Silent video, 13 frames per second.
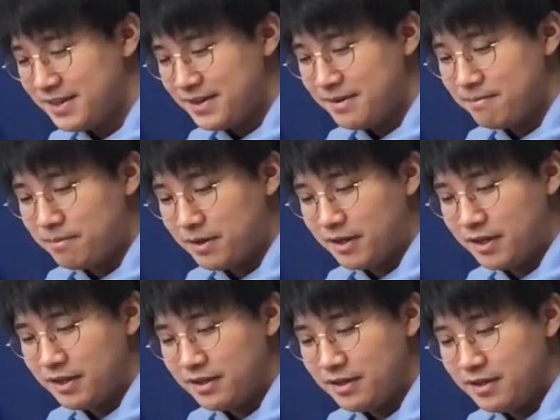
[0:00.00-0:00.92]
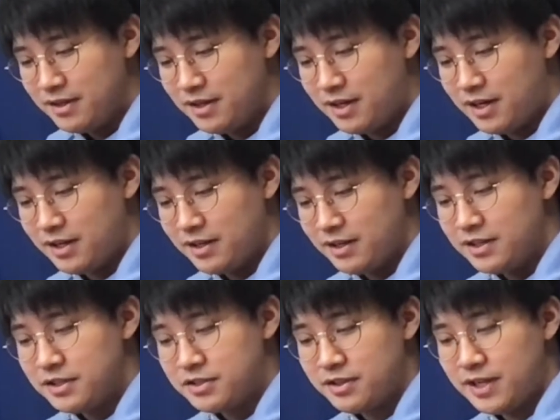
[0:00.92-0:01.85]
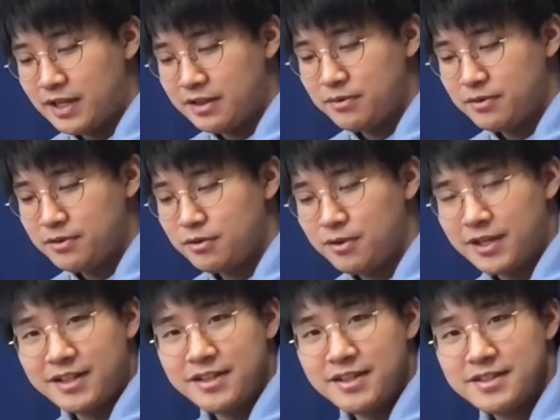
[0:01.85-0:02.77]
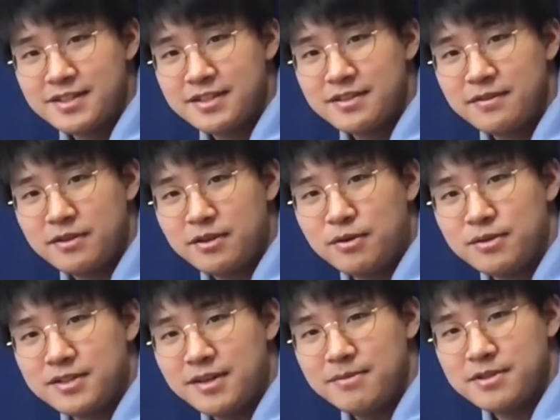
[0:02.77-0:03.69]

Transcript: But initially, I thought you had to go like this the whole time.